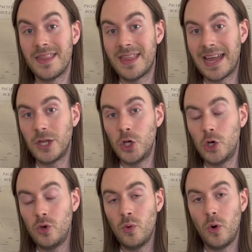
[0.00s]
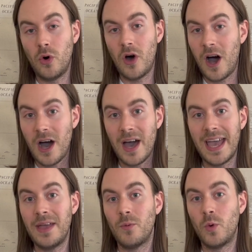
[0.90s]
than you or
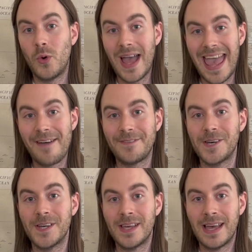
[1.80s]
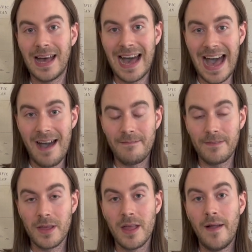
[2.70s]
I will ever have.